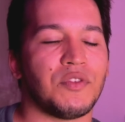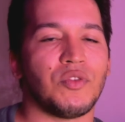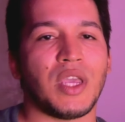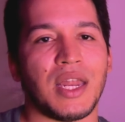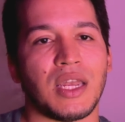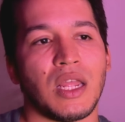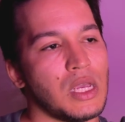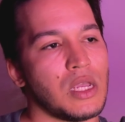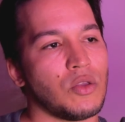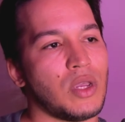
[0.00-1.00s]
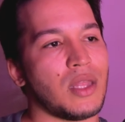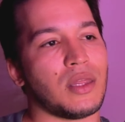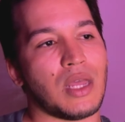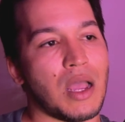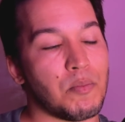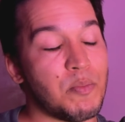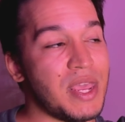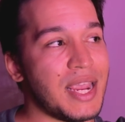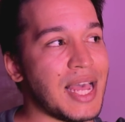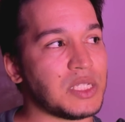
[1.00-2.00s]
You get a
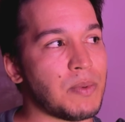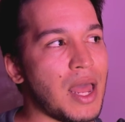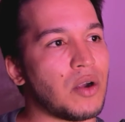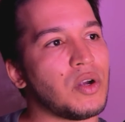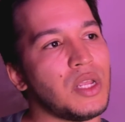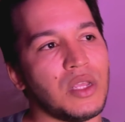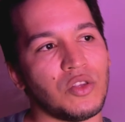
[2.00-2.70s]
big ass battery,